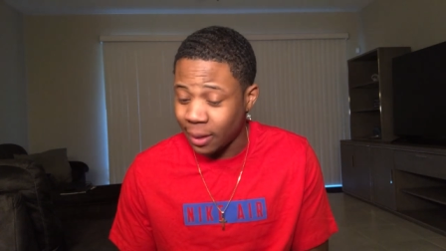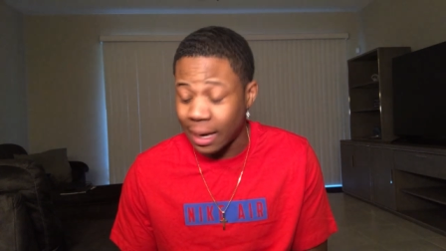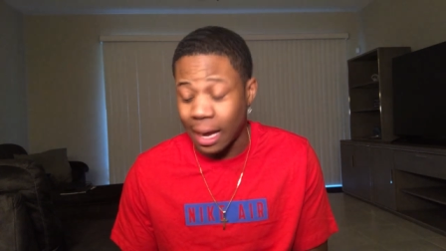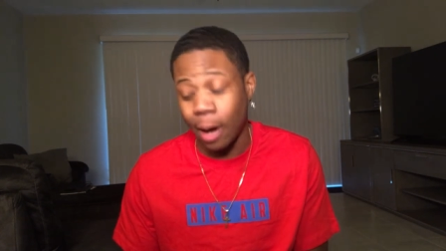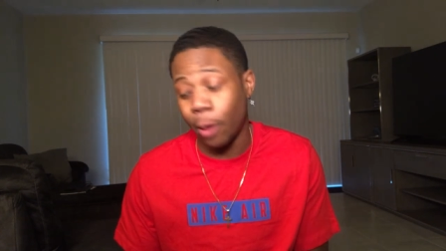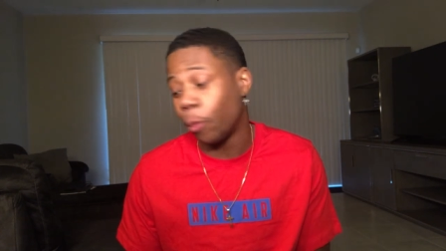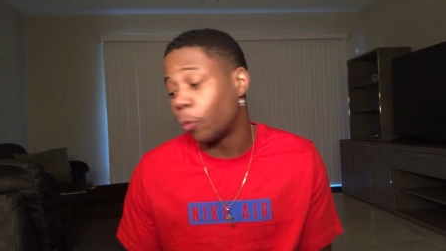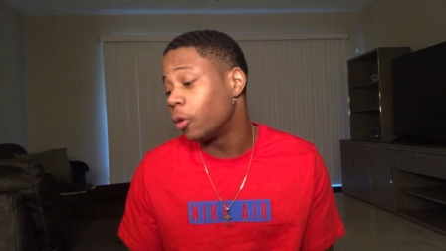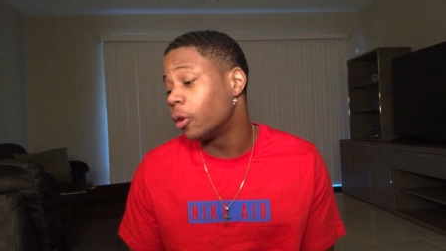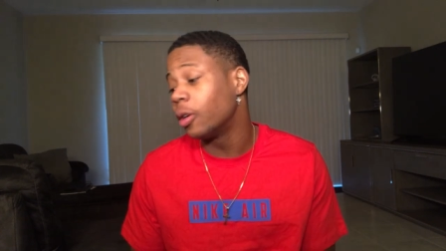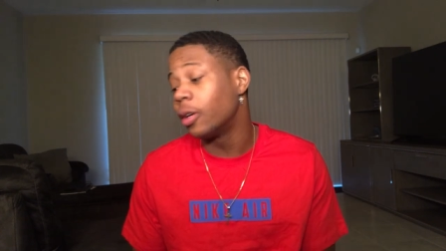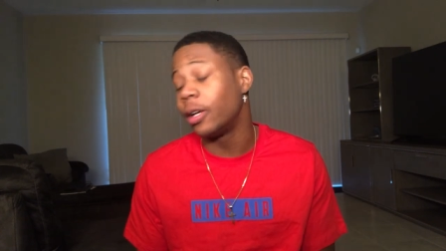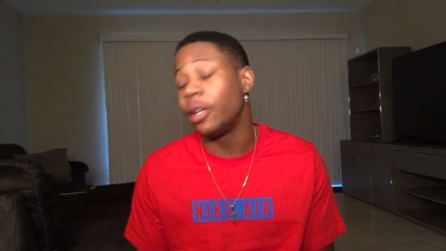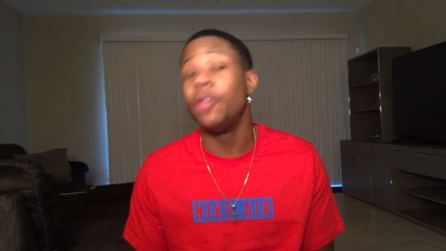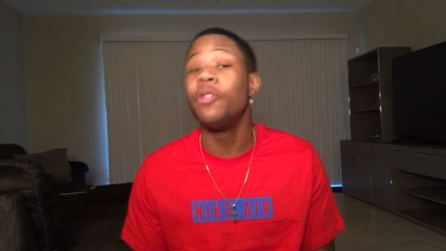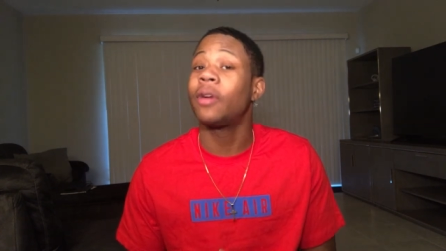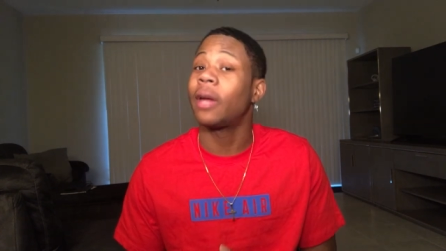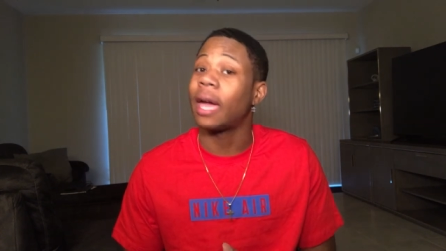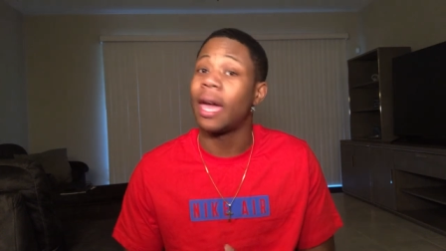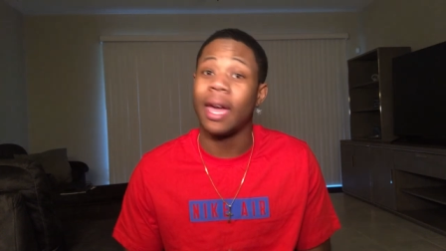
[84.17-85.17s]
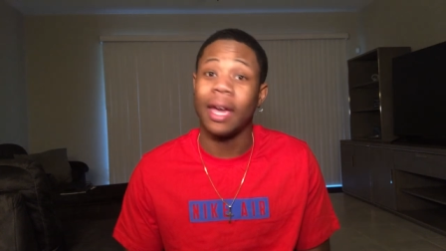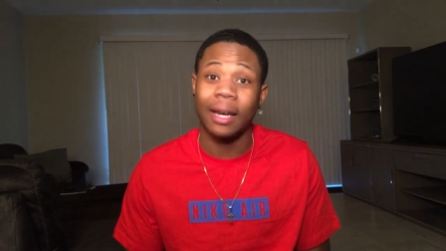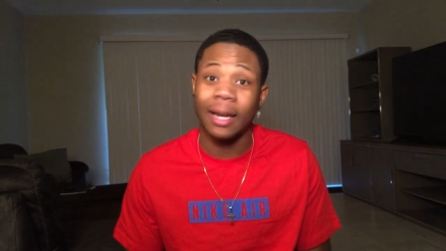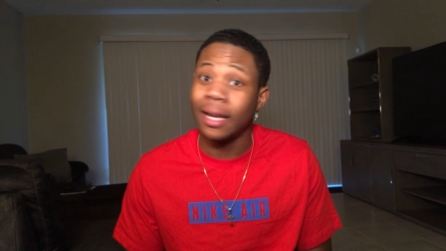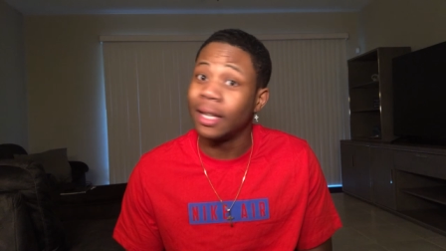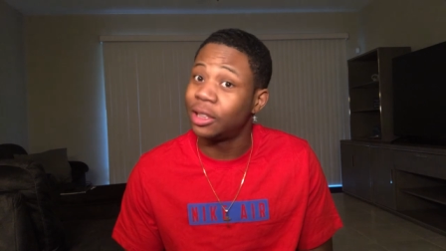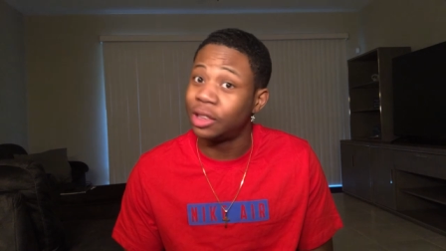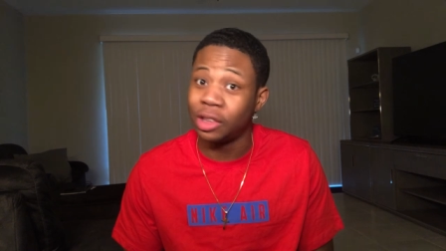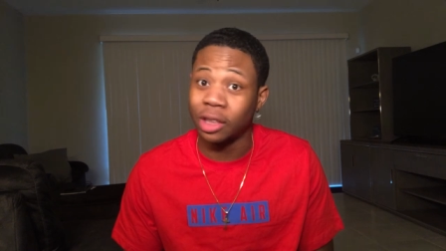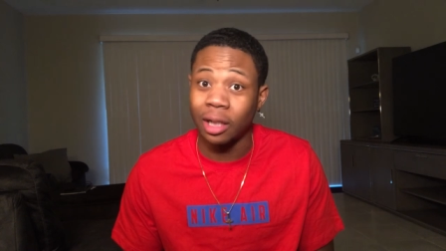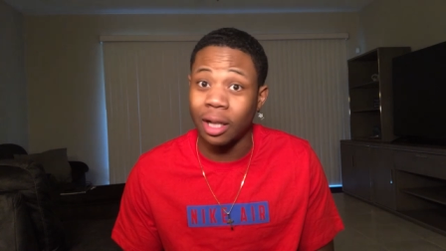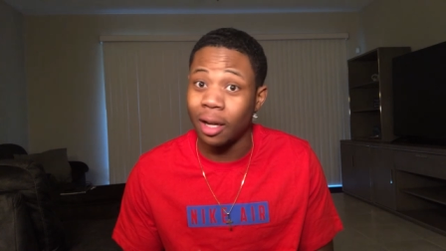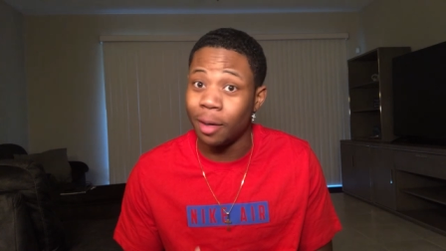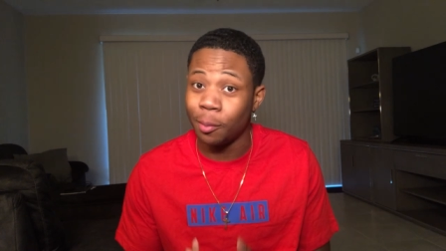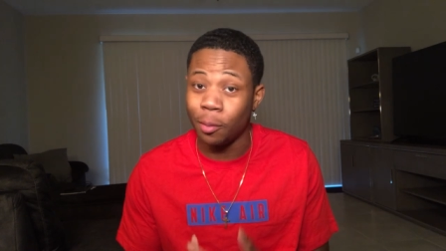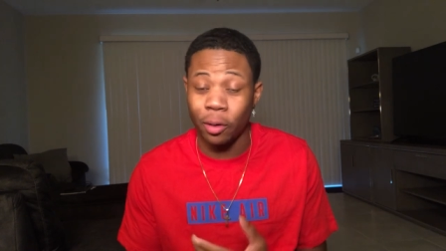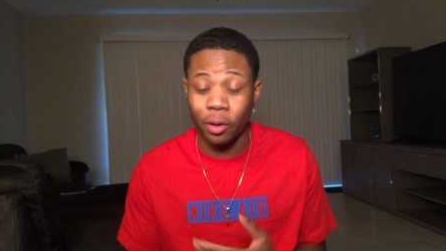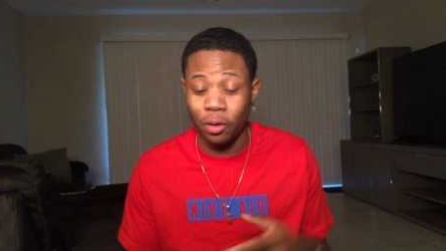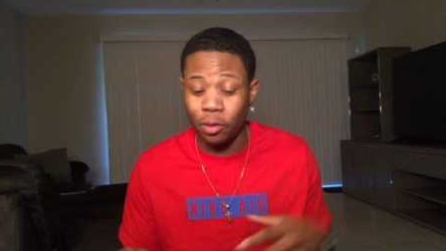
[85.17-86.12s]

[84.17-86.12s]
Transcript: Now, wood, you can hang that shit up, boy.